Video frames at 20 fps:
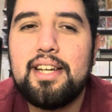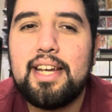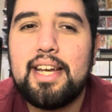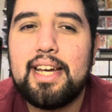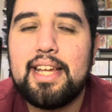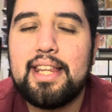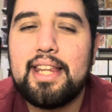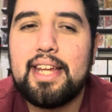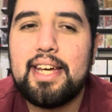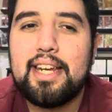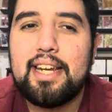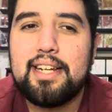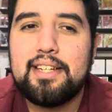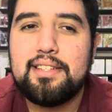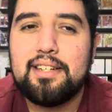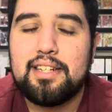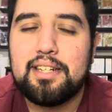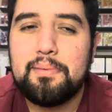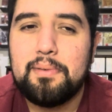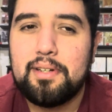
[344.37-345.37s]
And then I
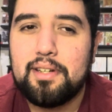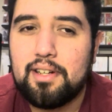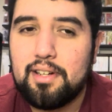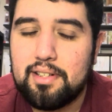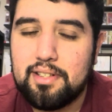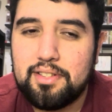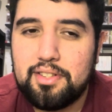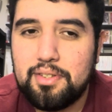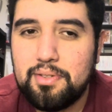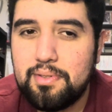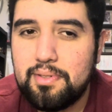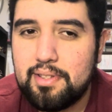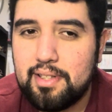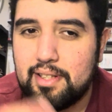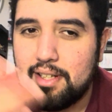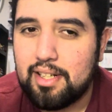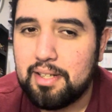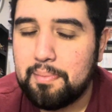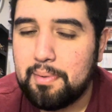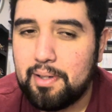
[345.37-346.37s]
talked about cartoons. I
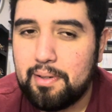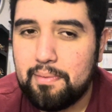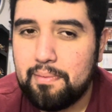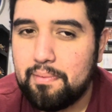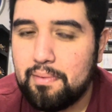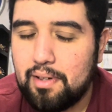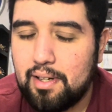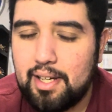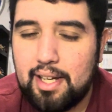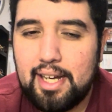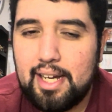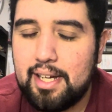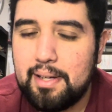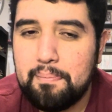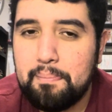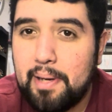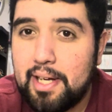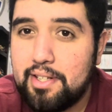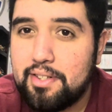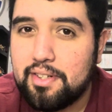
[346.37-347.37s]
talked about
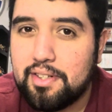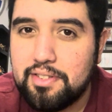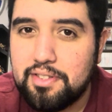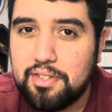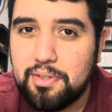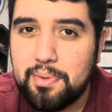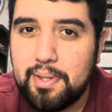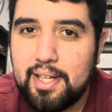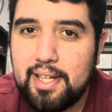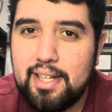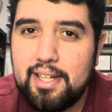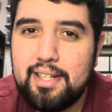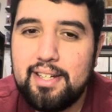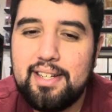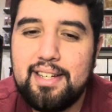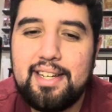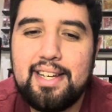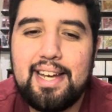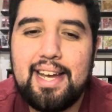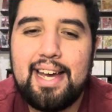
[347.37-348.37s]
Banjo-Kazooie,
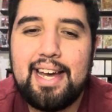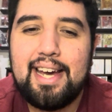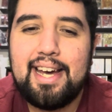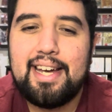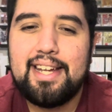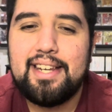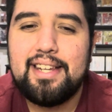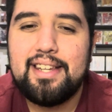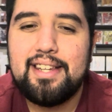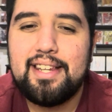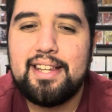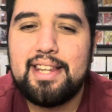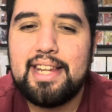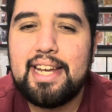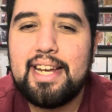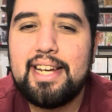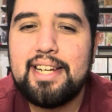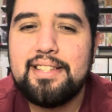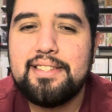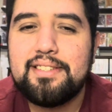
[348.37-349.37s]
and the
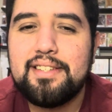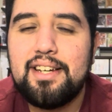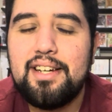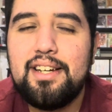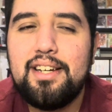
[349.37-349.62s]
thing is,